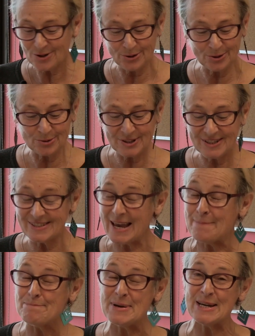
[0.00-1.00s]
Donald
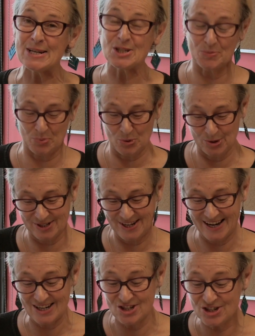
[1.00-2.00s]
is a big
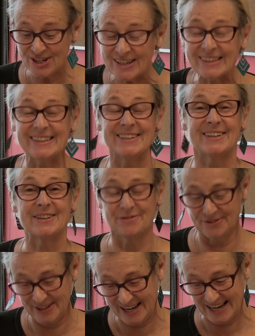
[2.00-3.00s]
supporter and cheerleader
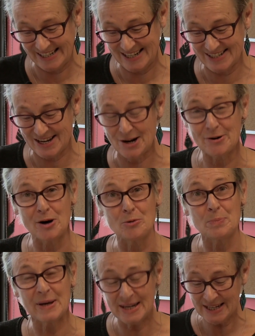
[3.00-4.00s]
for the
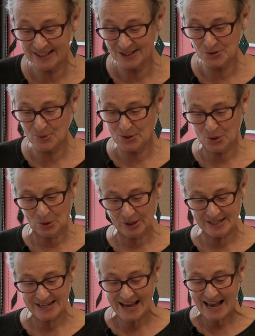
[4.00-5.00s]
NSRLP, as we
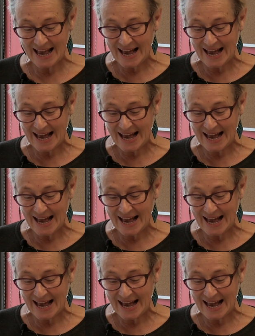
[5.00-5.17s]
call it,